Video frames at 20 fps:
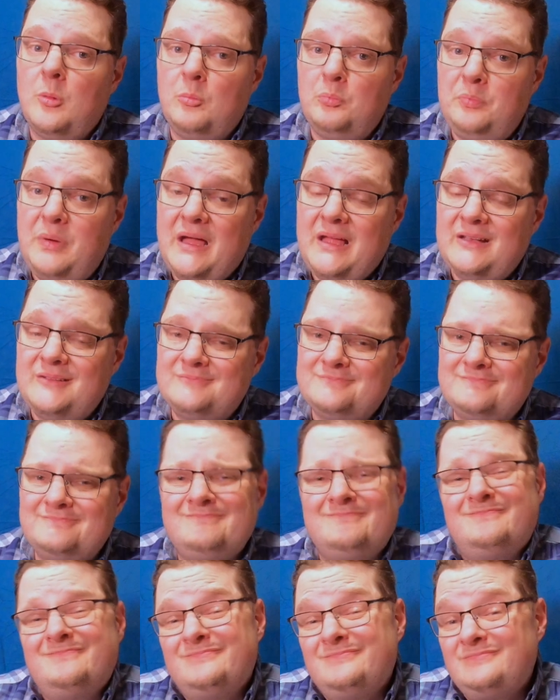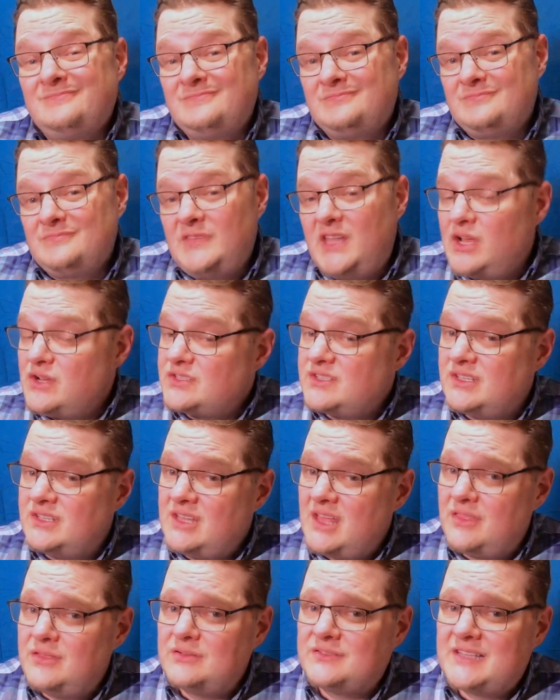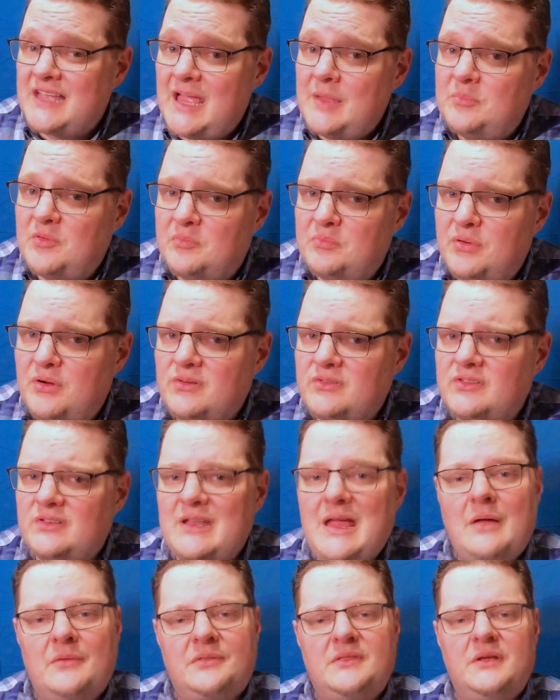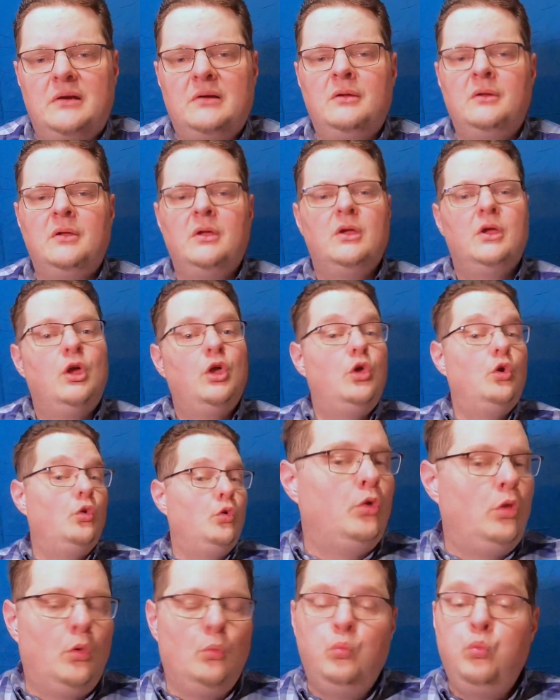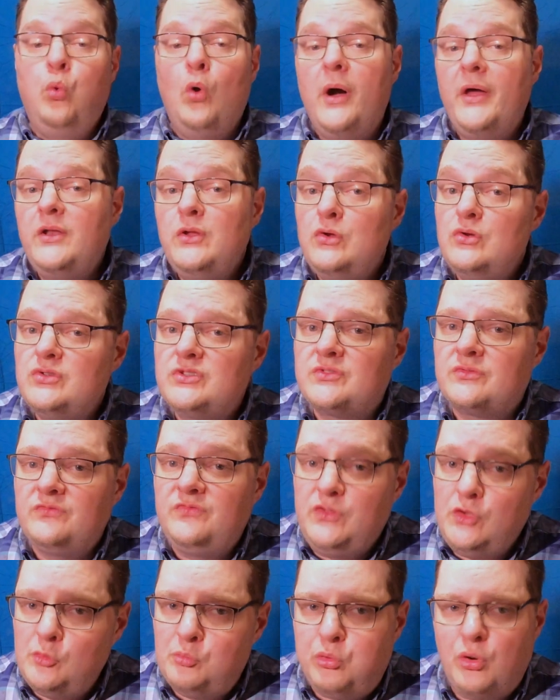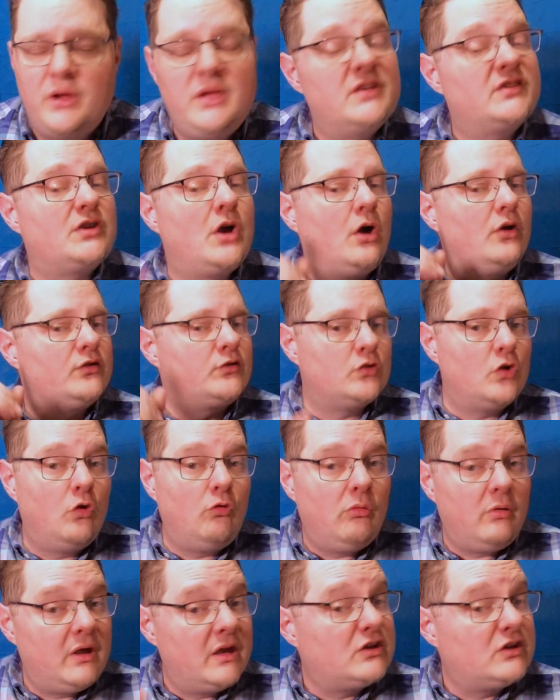But there's another type of person out there. One whose viewpoint is also